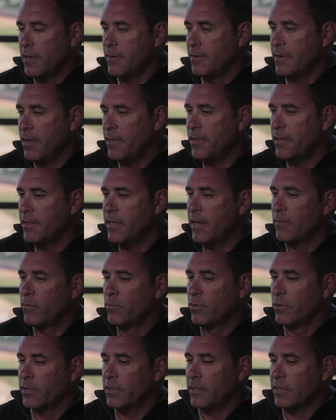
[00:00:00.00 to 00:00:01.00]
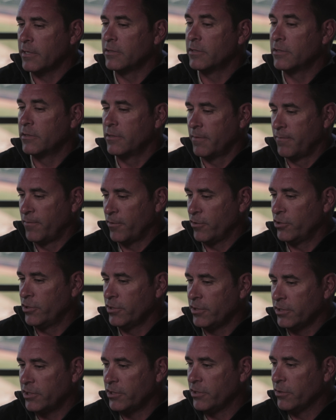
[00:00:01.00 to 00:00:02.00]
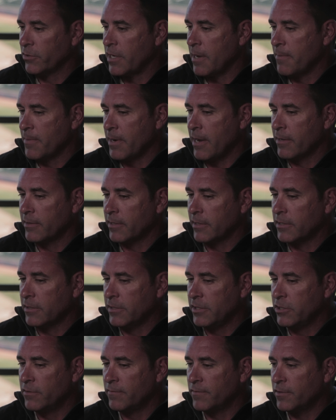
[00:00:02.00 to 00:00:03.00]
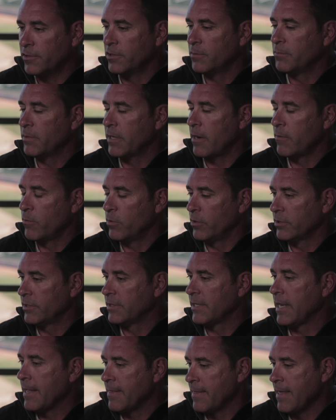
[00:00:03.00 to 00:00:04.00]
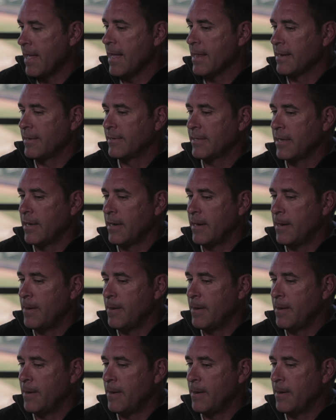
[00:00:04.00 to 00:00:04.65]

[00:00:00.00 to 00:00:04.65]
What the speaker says: Nothing that really, because the version is still coming out, the collegiate version, but I will say that